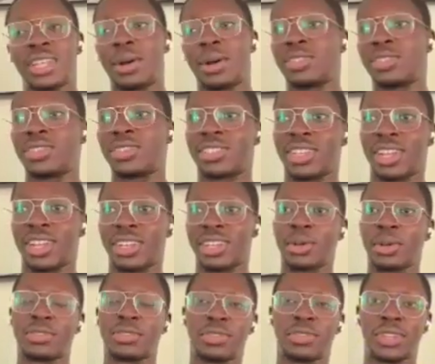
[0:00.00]
was just
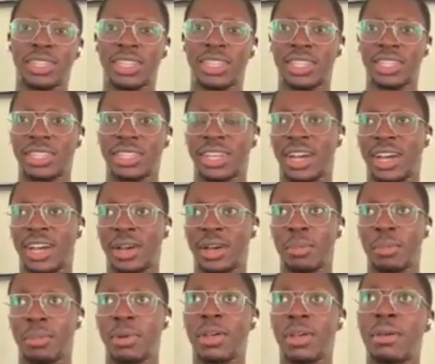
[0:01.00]
that was funny.
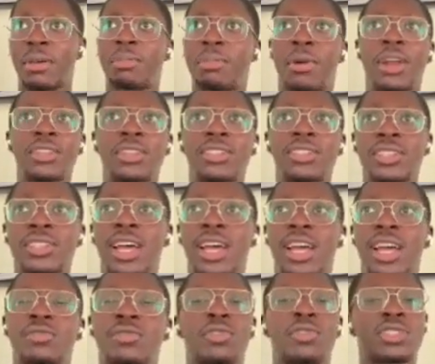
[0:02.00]
Prior to
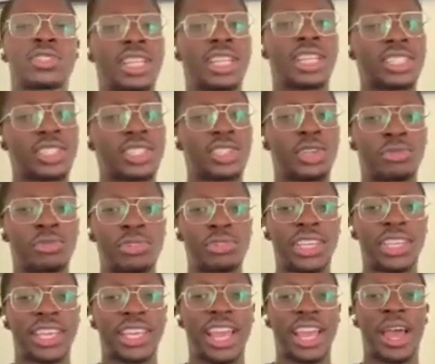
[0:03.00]
that, of course, I listened to your
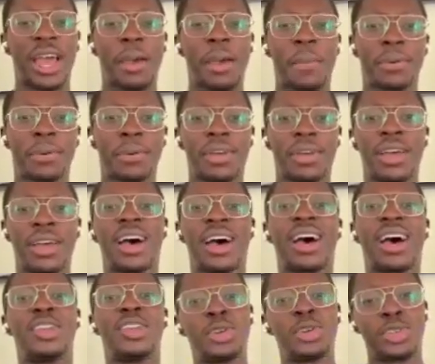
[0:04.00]
recap.
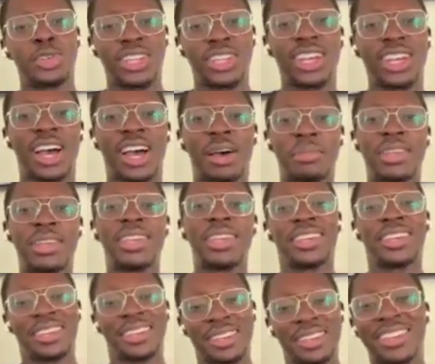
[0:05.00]
I know you got
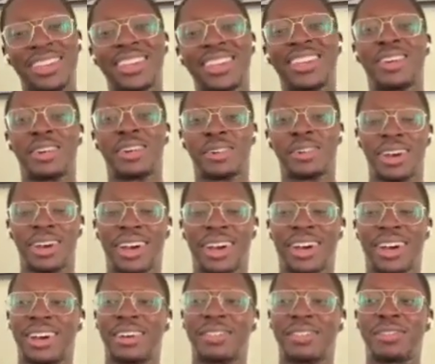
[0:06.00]
me,
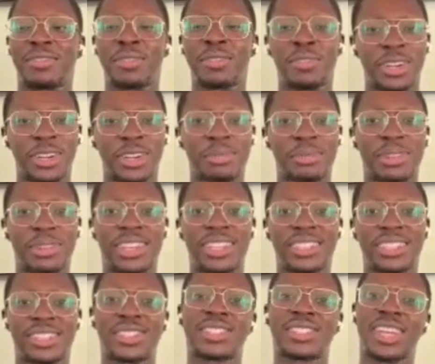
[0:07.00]
for first
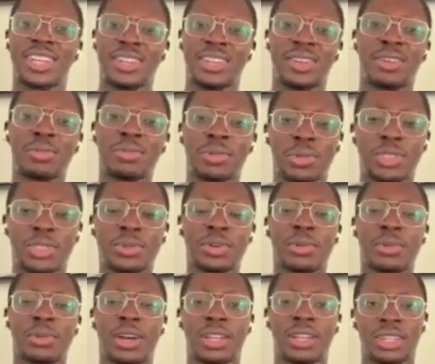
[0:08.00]
place because I know we
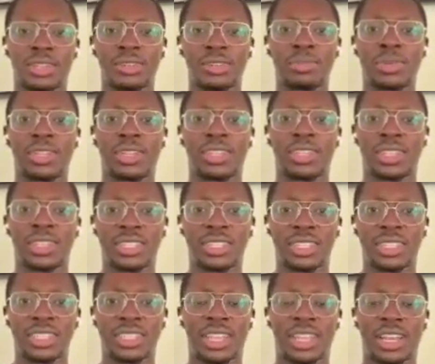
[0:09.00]
spoke about it a little bit
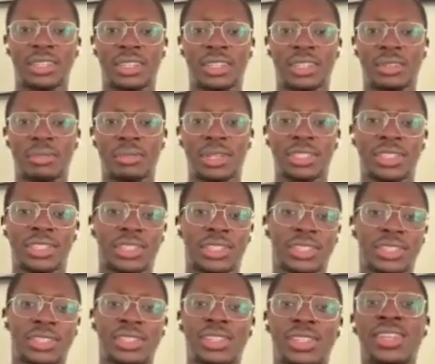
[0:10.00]
in the
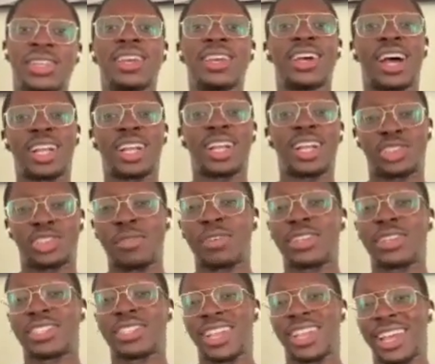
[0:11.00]
messages.
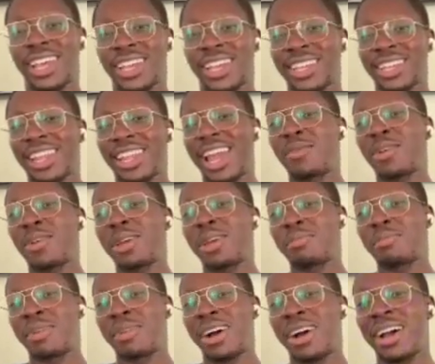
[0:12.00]
Trevor's like
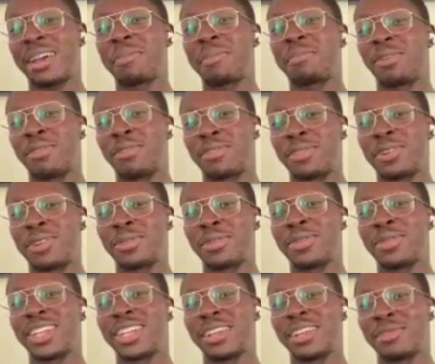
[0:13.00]
Lanre might pull for
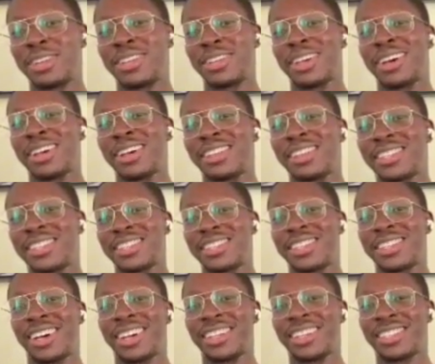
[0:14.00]
the win. If he does, he
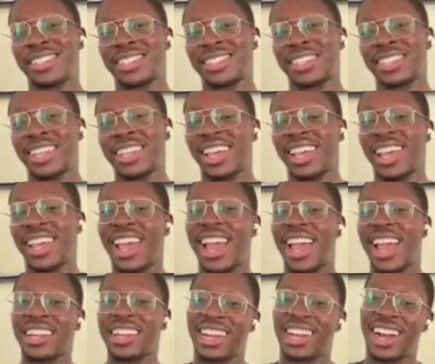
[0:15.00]
does.
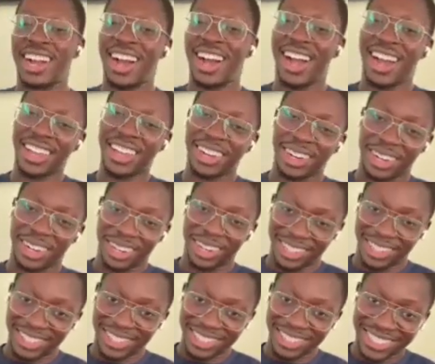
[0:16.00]
And
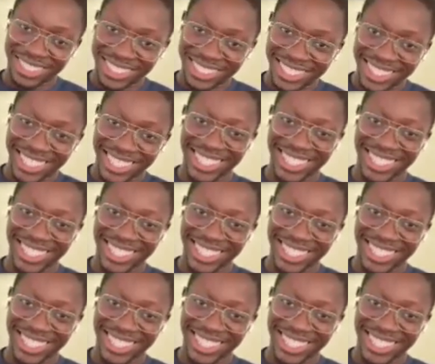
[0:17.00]
Kyle,